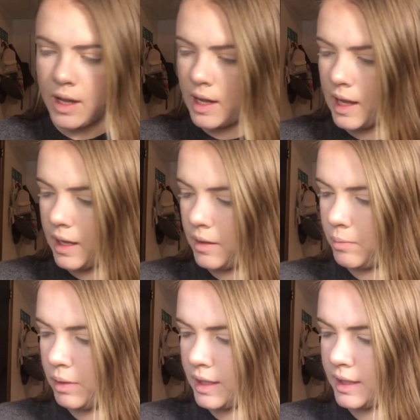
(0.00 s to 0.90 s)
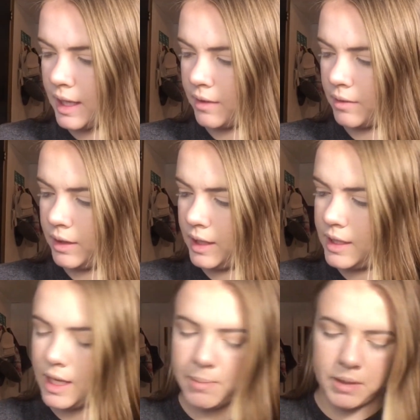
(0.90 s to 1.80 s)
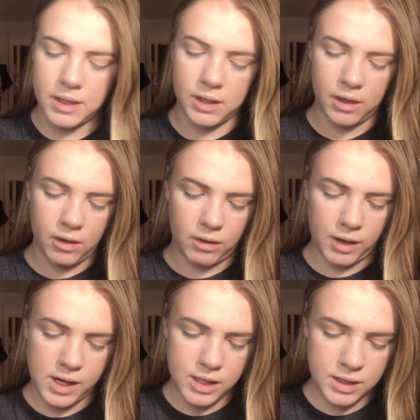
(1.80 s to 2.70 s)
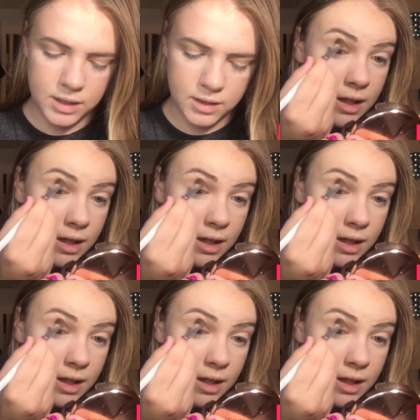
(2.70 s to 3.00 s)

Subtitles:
and blend that really deep into the crease.